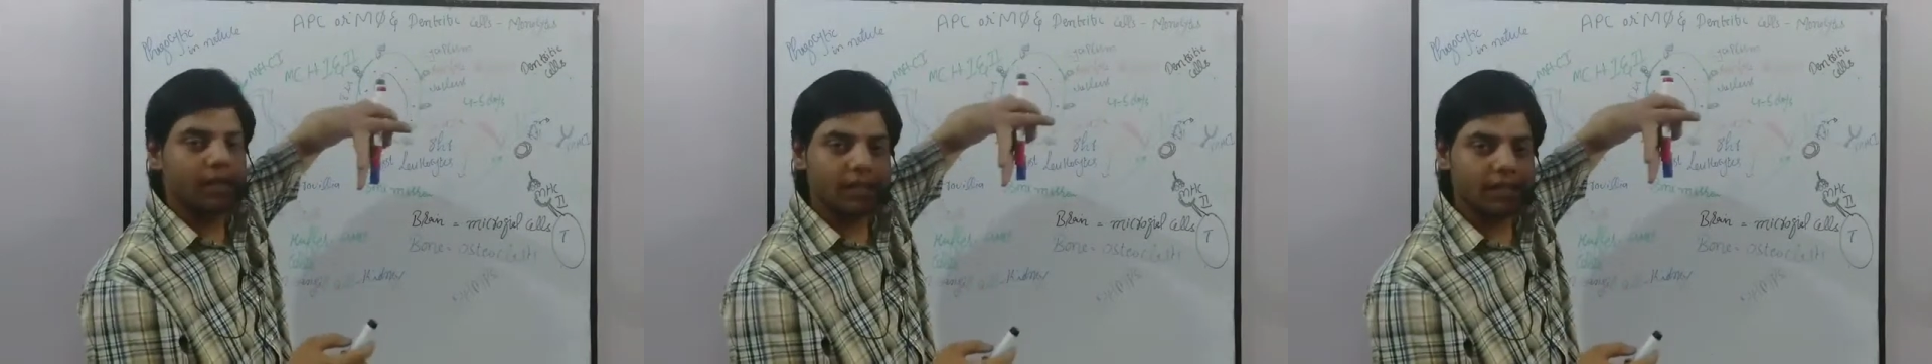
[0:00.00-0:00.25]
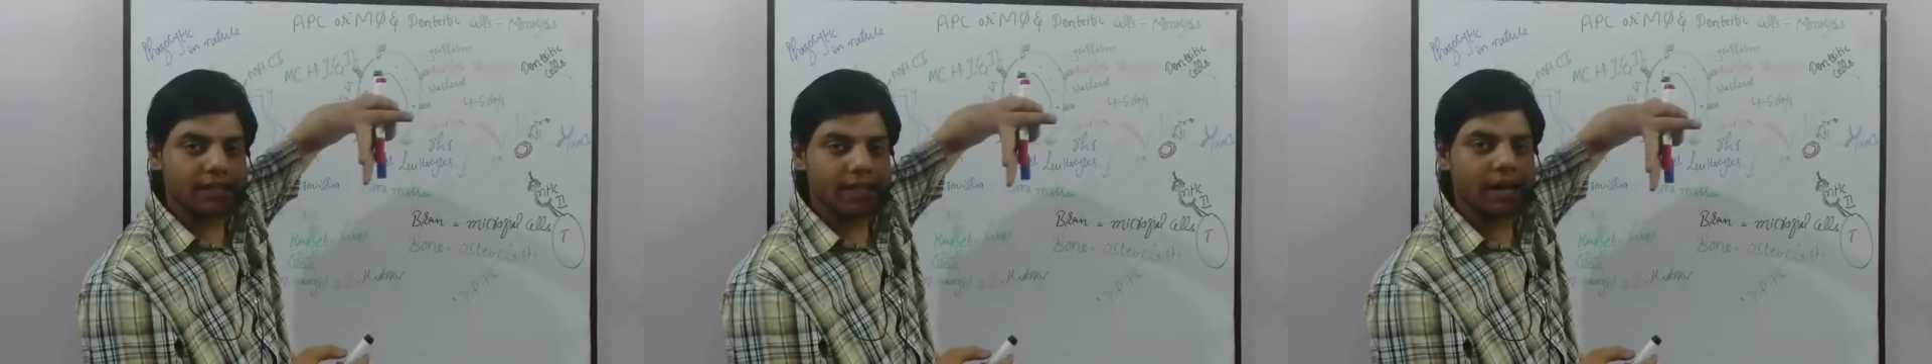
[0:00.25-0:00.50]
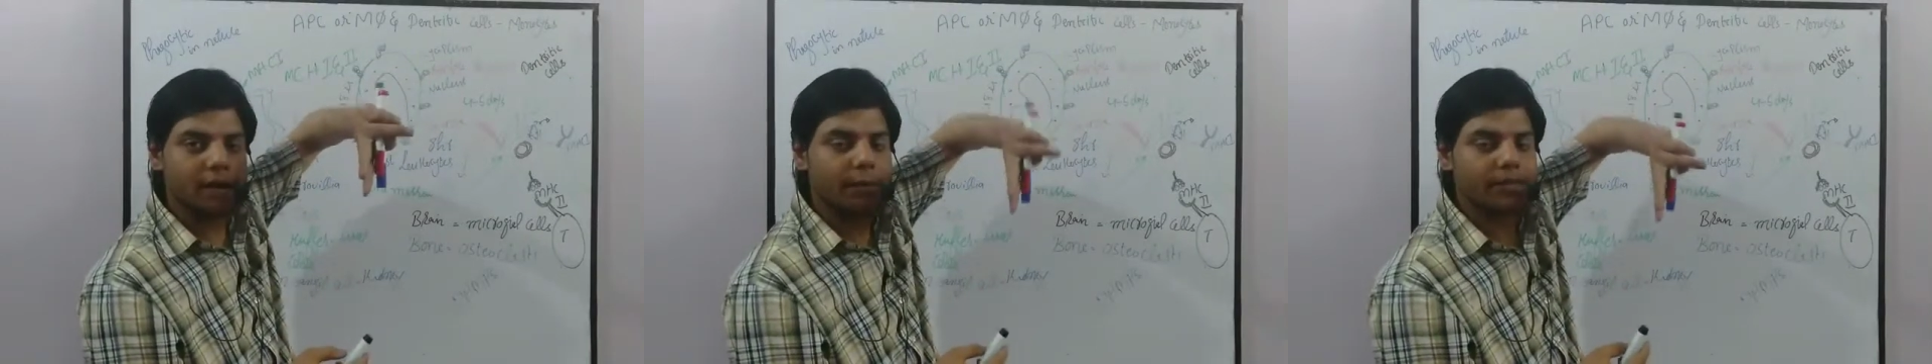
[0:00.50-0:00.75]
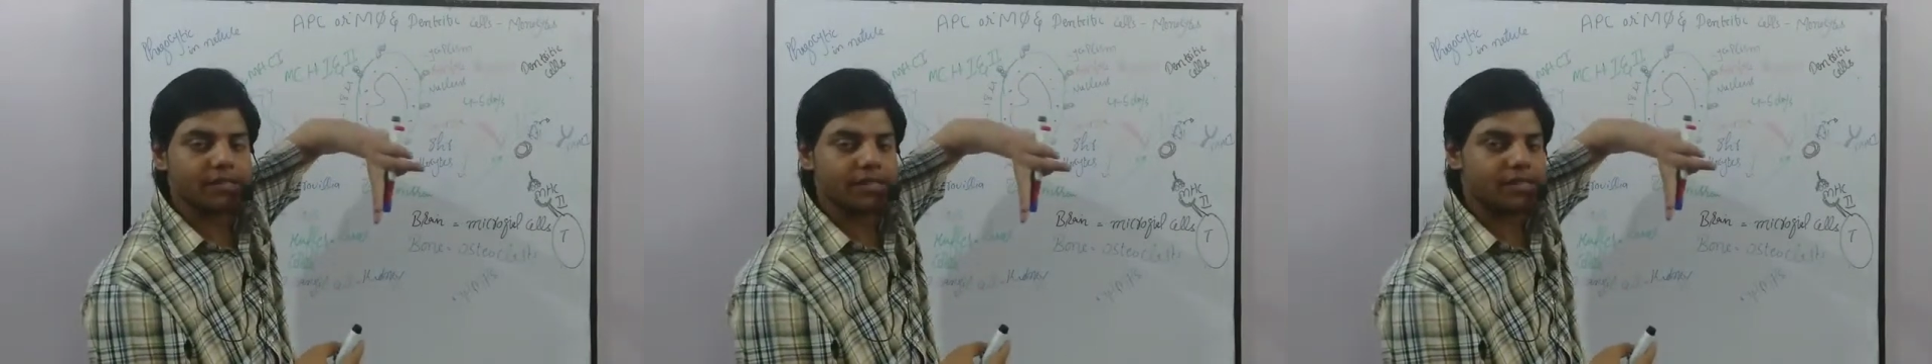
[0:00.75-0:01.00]
This hand
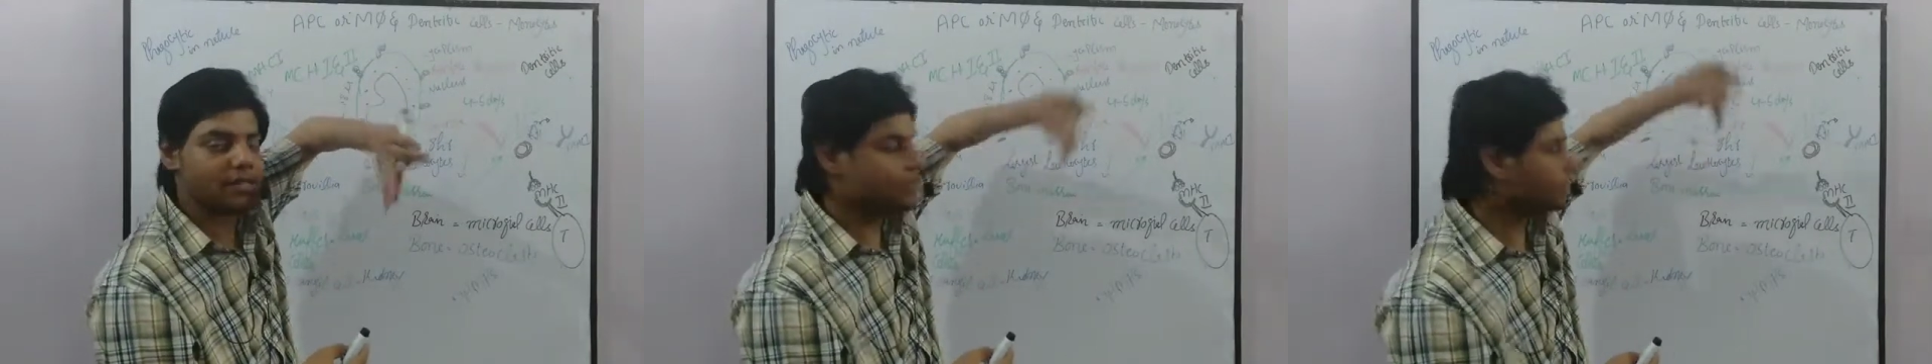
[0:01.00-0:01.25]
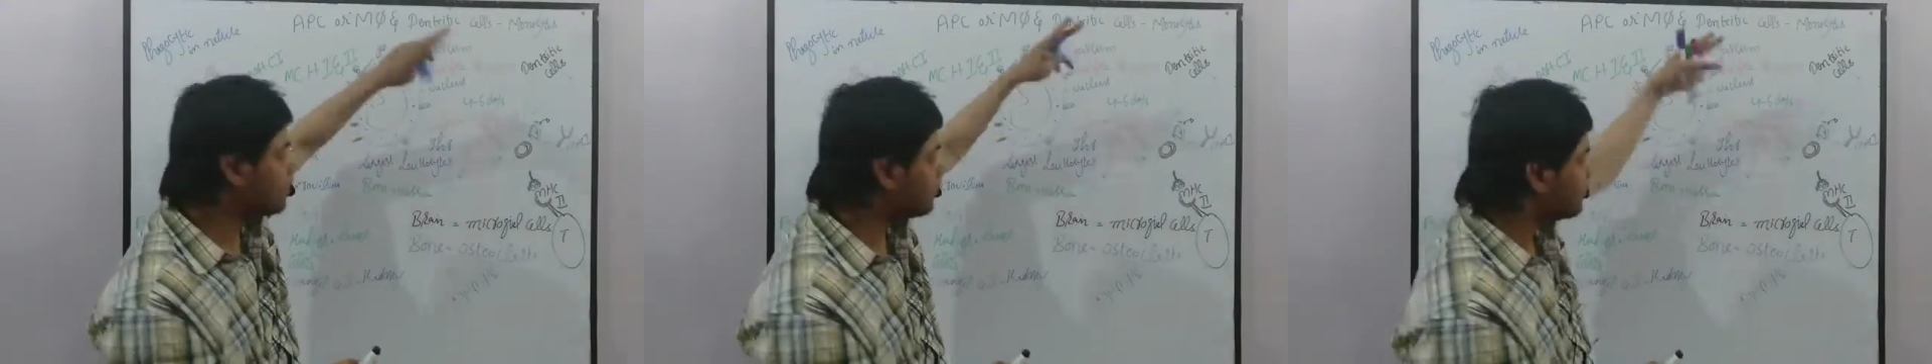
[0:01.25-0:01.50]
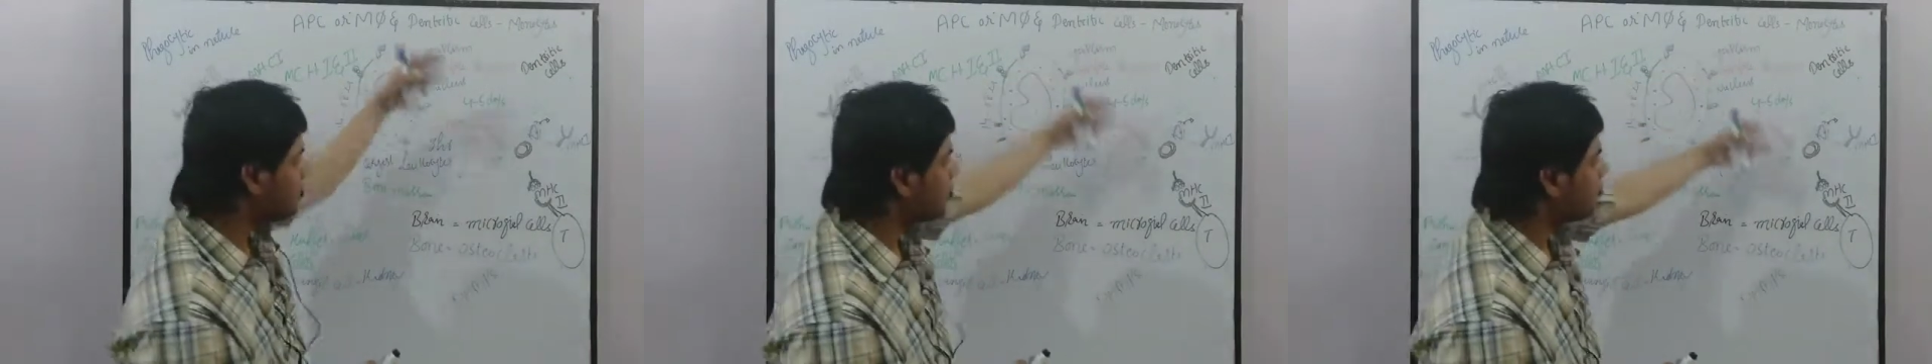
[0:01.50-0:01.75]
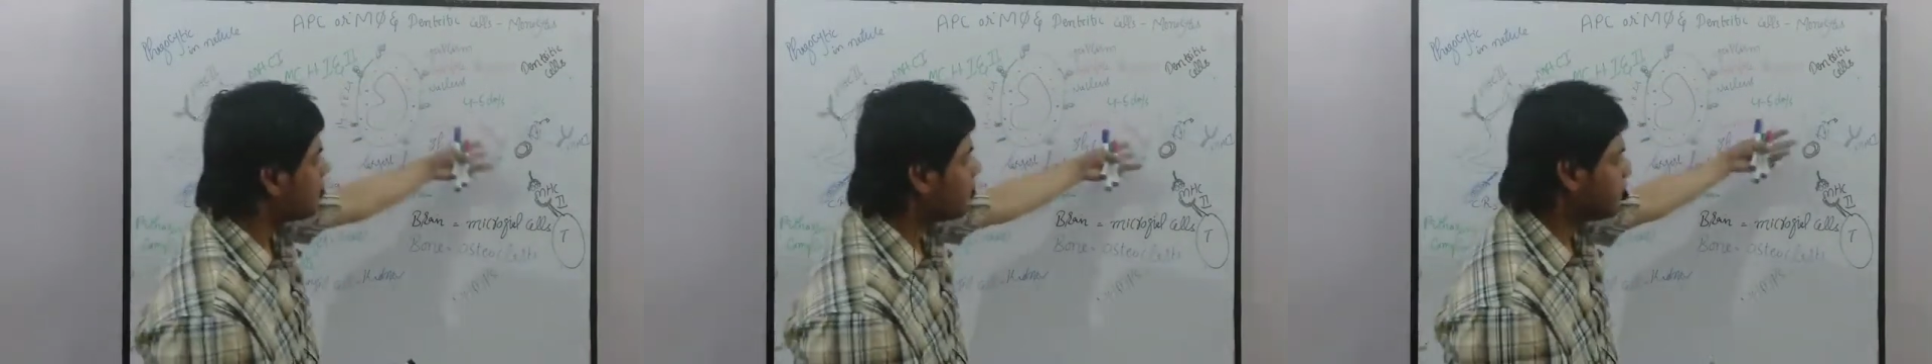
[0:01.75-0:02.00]
representing the
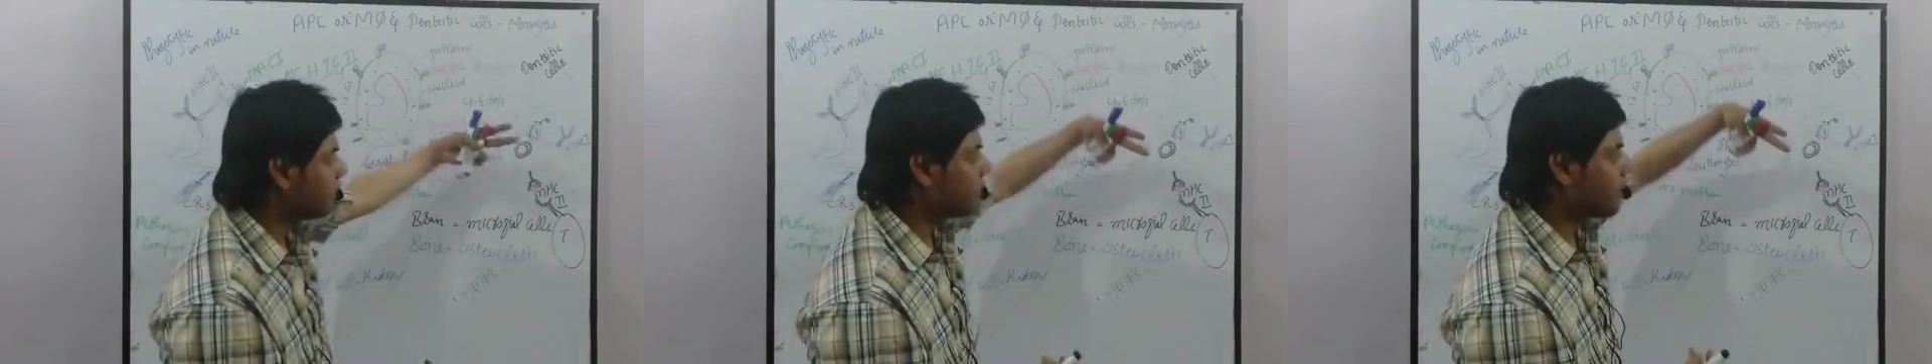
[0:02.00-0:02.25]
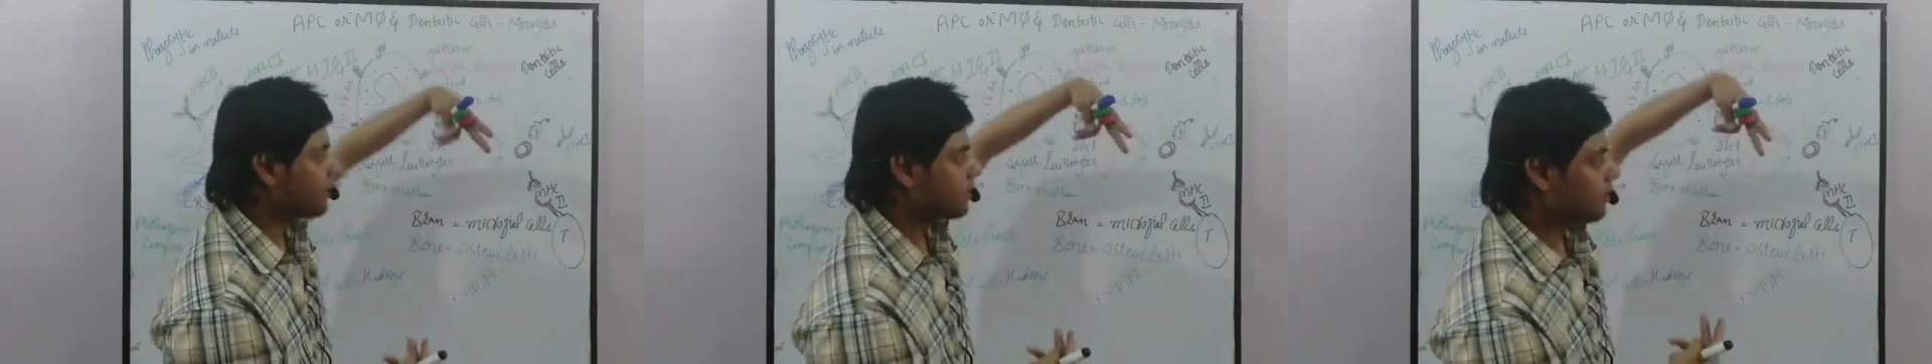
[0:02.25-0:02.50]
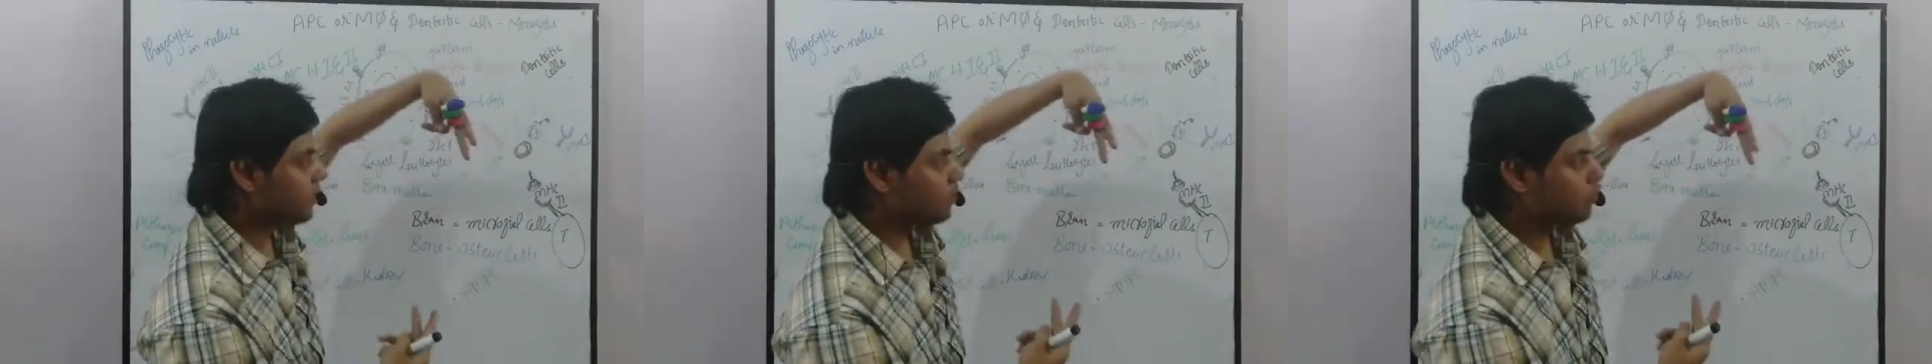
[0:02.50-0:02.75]
dendritic cell.